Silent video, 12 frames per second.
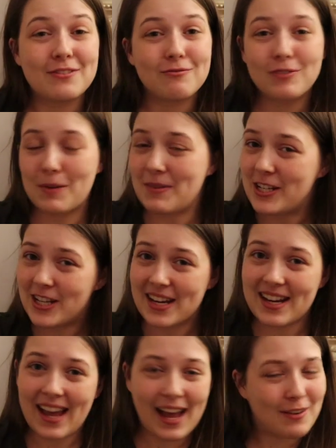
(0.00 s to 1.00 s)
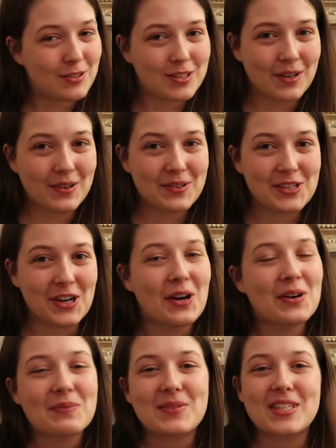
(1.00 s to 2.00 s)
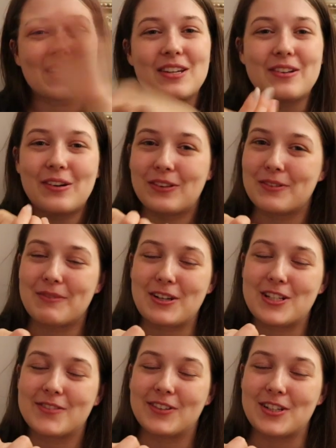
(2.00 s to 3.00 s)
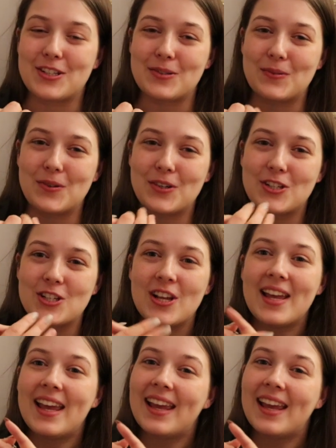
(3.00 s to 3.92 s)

rubbishy household jobs that are not the most fun to watch